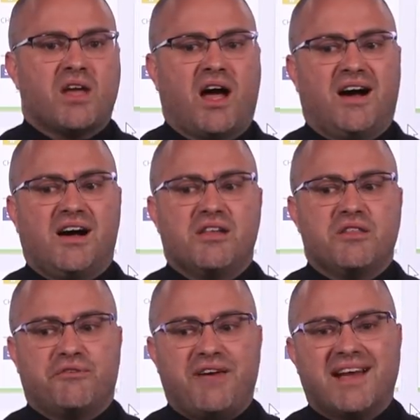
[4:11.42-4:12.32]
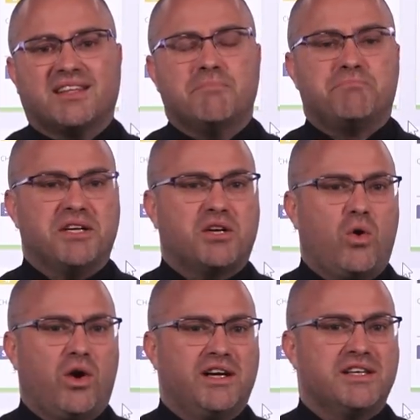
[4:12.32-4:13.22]
Uh, the fact that
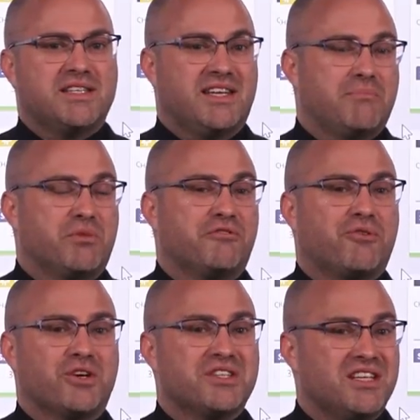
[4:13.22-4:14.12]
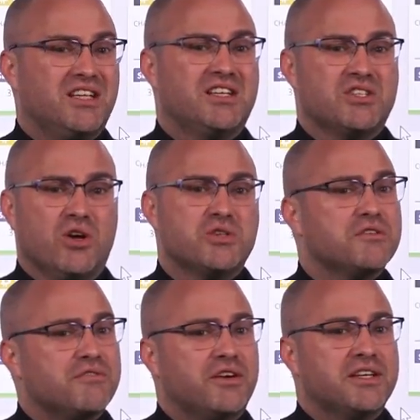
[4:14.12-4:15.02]
Bitcoin is at number 14 is also
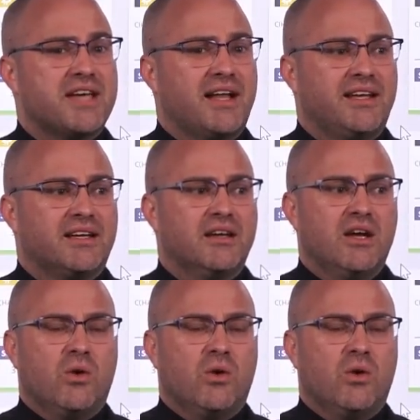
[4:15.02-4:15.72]
very telling,